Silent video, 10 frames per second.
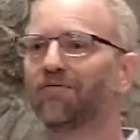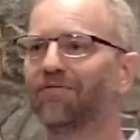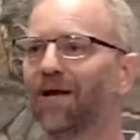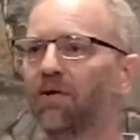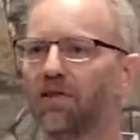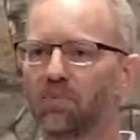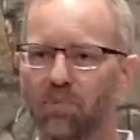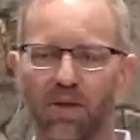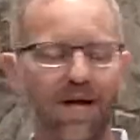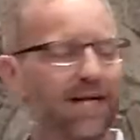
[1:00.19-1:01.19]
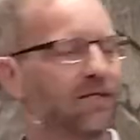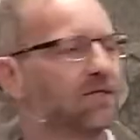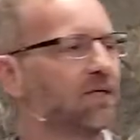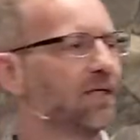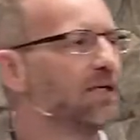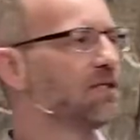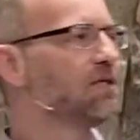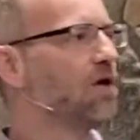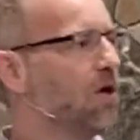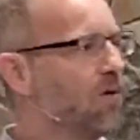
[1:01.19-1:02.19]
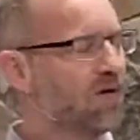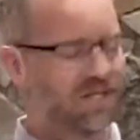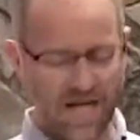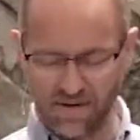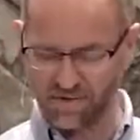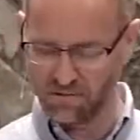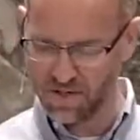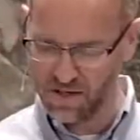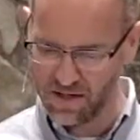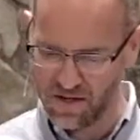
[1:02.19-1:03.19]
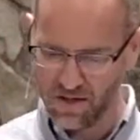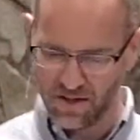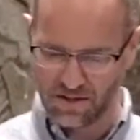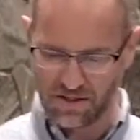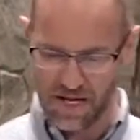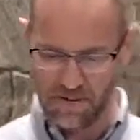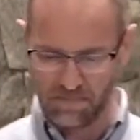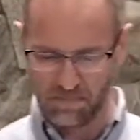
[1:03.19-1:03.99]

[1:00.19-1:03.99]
Vary the place. It doesn't always have to be the same